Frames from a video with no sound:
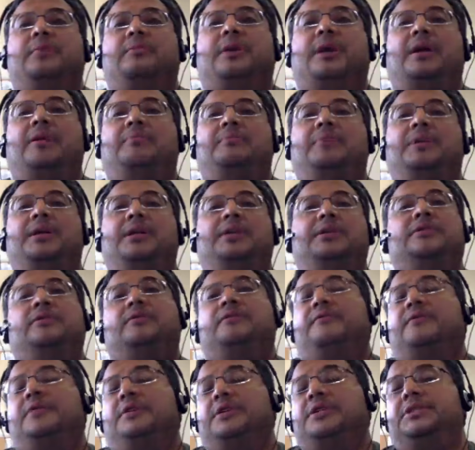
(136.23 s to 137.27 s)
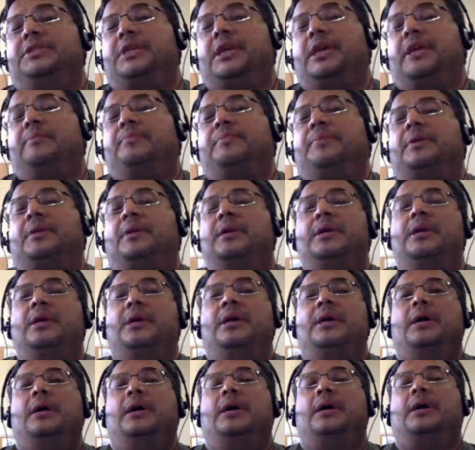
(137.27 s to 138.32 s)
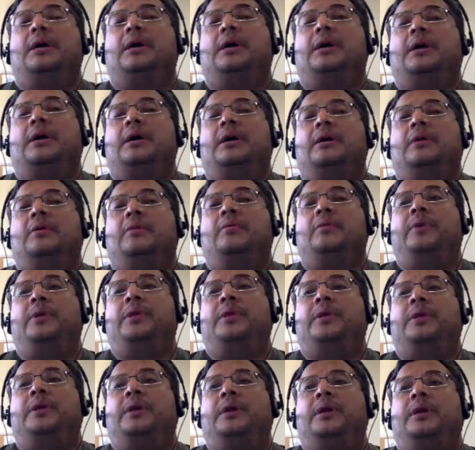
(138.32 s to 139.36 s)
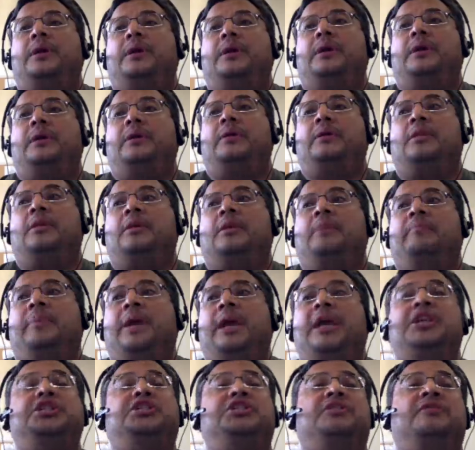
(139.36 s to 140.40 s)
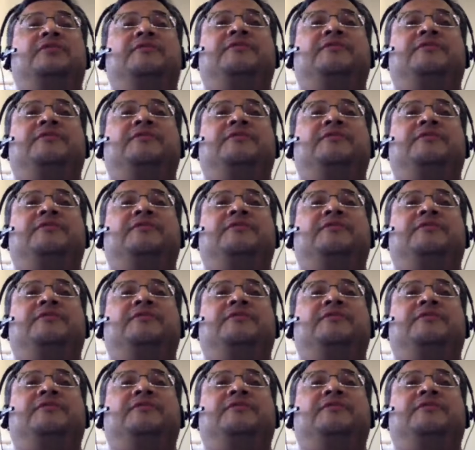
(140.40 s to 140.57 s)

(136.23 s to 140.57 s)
might be. So, for example, with Bayesian